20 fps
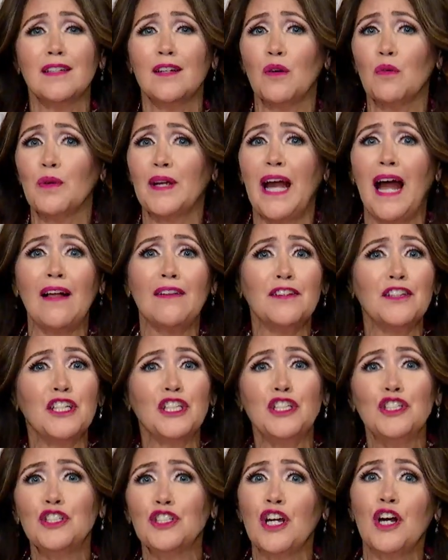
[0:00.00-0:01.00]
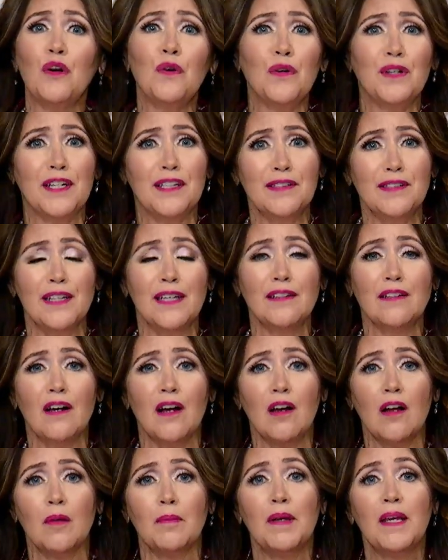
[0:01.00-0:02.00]
and a reality show and a
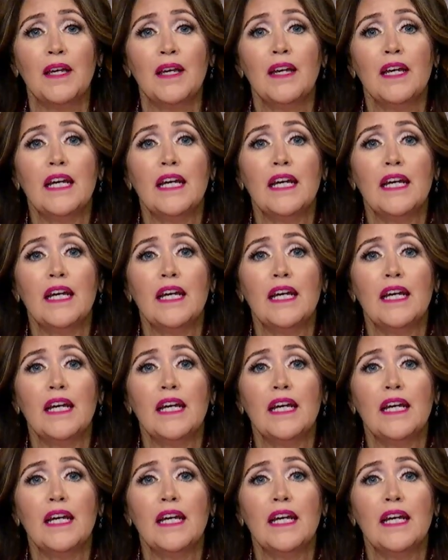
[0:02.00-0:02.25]
sitcom